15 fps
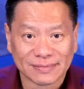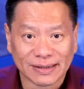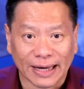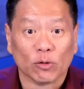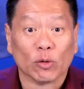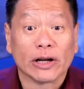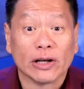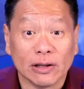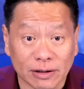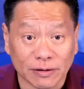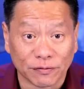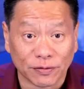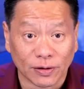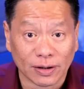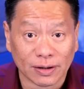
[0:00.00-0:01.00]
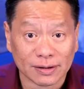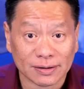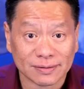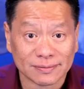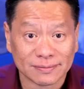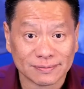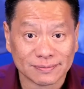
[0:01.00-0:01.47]
And what are you looking for?
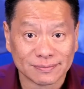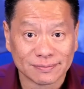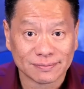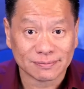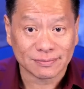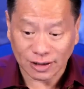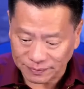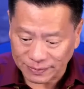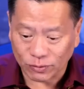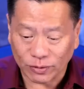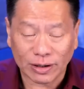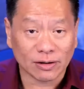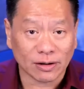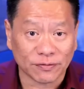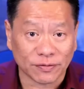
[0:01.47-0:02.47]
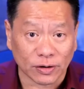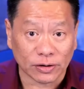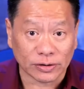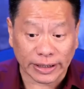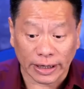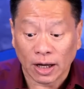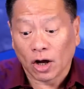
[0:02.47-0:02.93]
Tell me, what are you looking for? Do
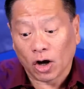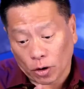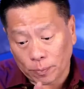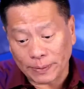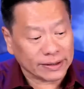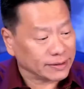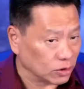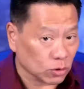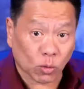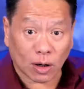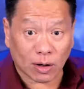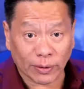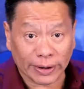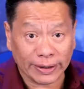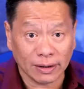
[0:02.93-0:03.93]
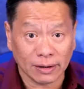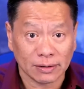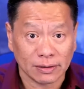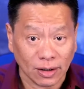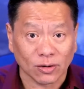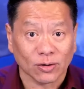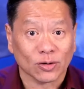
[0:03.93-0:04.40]
you say, open it, and you walk away?
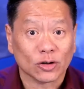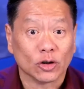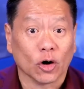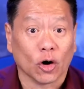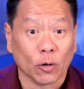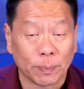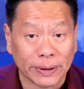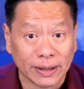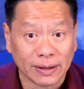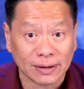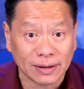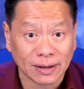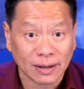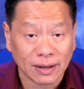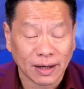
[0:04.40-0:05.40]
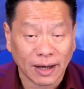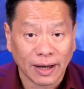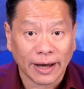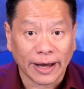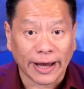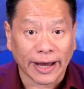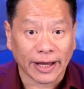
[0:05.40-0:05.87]
No, you open it
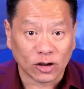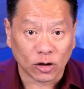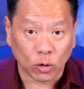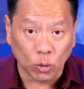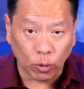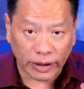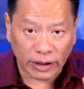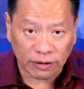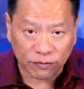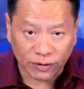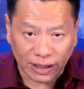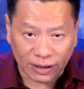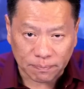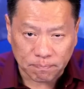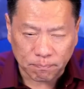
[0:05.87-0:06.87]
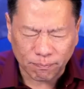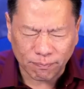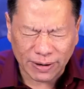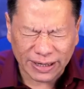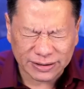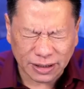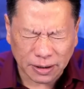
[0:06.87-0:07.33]
and you're waiting for that
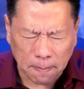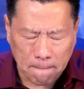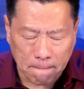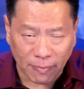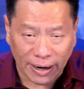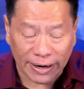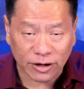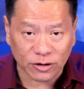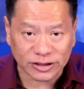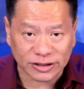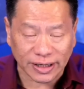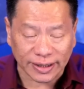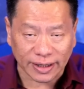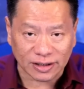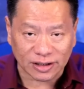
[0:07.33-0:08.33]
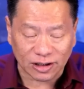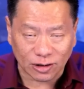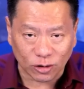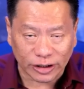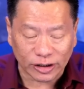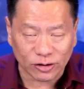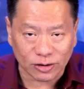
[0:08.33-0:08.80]
magic microsecond. You
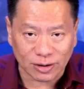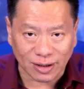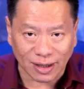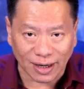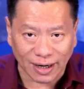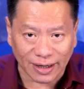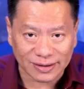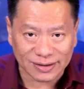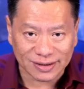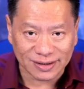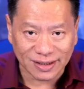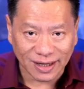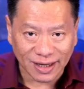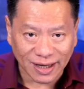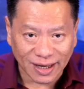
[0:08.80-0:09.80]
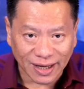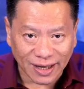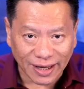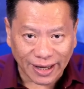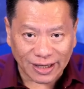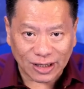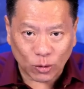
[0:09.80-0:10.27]
look into their eyes
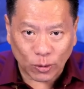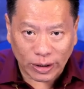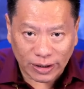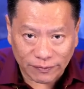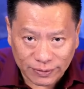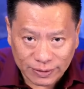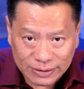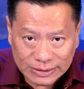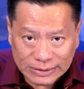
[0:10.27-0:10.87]
and you're waiting for.